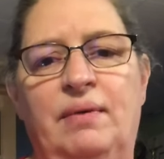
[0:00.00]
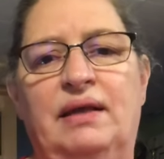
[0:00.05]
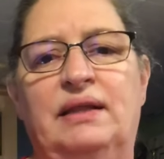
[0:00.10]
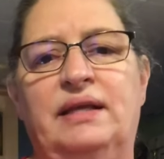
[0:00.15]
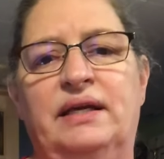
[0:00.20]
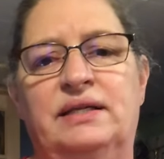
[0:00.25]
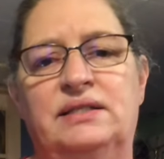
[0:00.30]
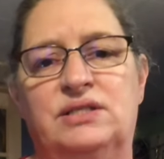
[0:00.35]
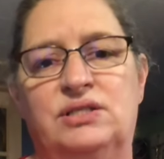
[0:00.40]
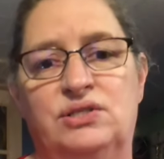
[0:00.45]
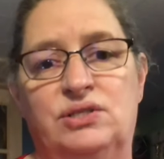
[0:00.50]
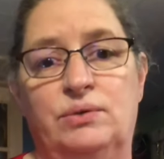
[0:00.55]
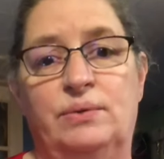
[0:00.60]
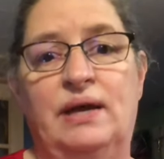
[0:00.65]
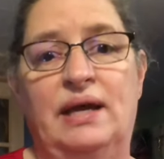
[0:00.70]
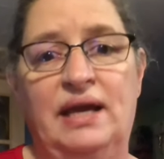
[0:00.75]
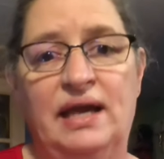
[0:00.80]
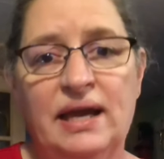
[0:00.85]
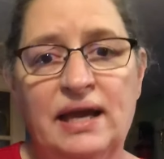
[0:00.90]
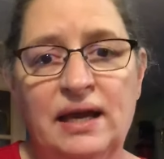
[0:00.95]
I'd like to do
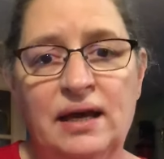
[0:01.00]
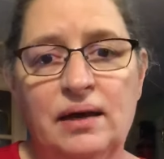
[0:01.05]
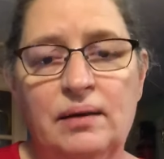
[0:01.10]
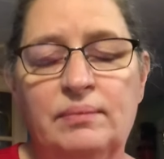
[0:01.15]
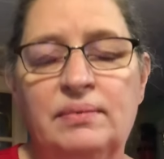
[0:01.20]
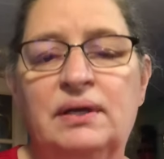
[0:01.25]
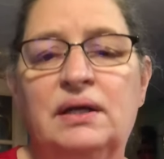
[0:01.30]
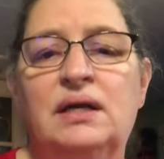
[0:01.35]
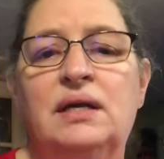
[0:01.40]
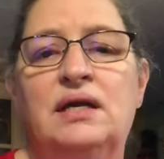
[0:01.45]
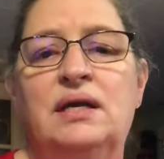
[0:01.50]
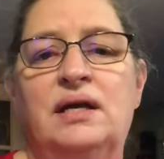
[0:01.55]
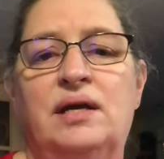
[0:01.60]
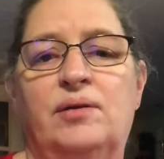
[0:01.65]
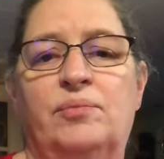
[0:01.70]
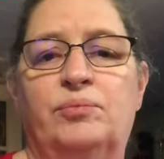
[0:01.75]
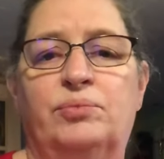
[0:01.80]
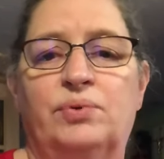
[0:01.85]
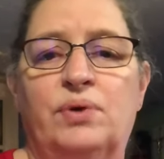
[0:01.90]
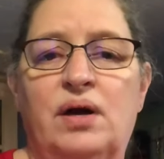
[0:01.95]
a ham
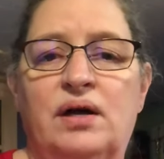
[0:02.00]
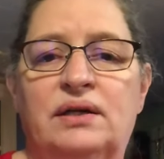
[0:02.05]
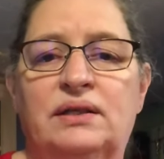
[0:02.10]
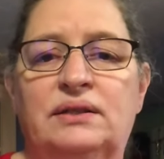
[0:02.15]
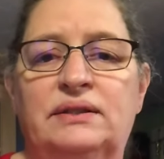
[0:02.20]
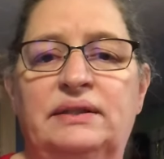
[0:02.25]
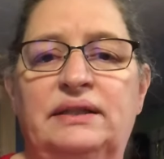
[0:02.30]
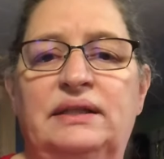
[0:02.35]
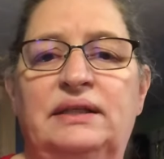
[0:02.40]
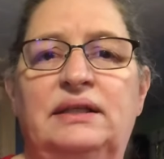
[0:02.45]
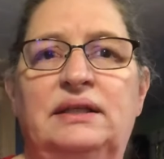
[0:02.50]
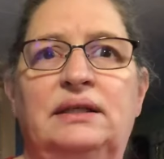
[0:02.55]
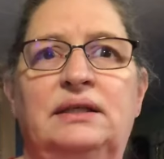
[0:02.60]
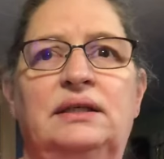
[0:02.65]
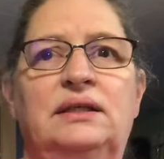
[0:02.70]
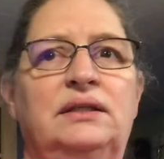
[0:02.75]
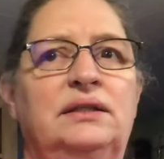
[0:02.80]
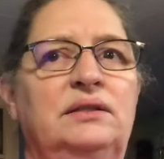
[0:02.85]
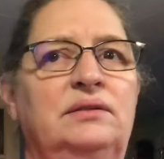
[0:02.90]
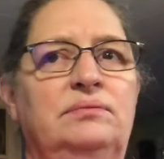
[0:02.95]
and
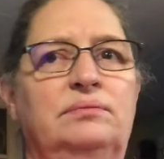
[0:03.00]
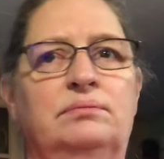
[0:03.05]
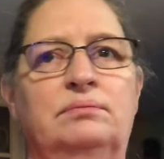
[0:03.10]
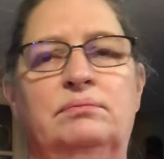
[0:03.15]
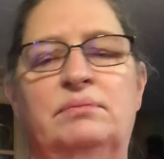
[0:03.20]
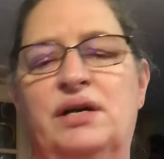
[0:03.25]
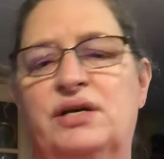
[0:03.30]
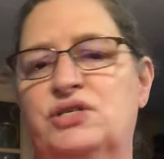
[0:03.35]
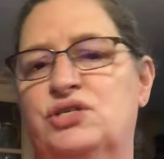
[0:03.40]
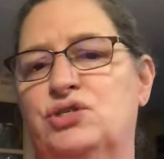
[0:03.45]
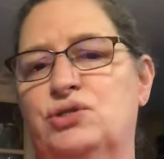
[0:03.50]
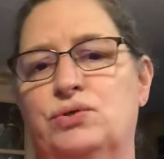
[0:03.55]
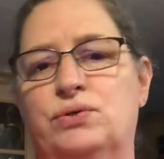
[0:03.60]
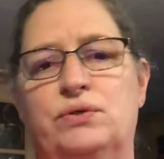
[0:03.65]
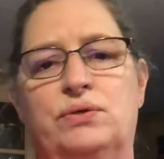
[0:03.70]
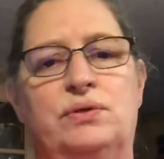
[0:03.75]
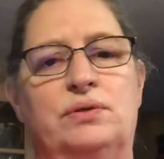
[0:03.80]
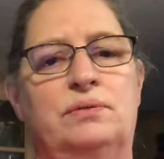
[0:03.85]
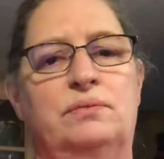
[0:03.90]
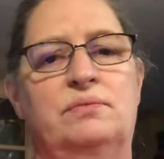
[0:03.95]
broccoli,
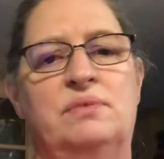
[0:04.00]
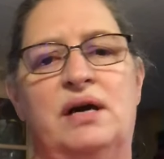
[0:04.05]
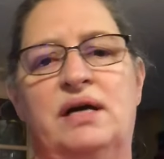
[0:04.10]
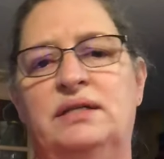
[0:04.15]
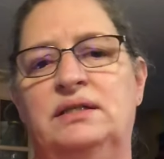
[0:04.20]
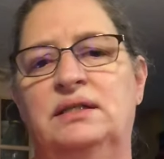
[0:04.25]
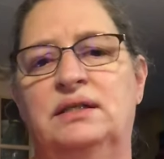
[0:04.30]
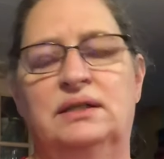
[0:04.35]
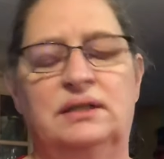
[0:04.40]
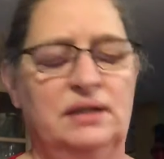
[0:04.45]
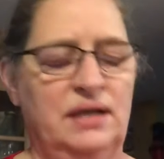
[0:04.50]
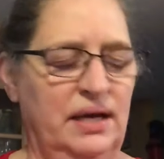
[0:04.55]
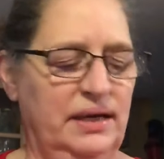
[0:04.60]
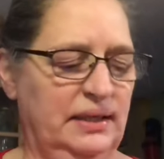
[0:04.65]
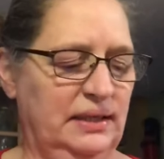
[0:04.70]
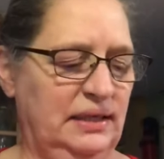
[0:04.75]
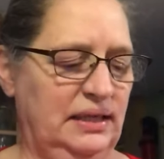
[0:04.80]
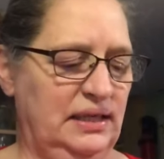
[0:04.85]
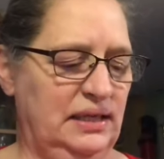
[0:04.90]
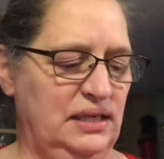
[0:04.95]
mushroom, onion
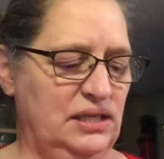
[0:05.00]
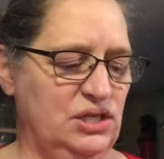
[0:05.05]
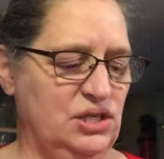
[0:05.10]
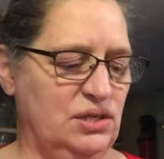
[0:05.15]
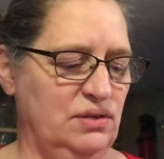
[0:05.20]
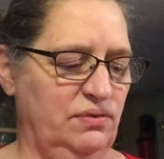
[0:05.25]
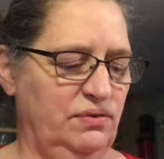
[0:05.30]
kind of quiche.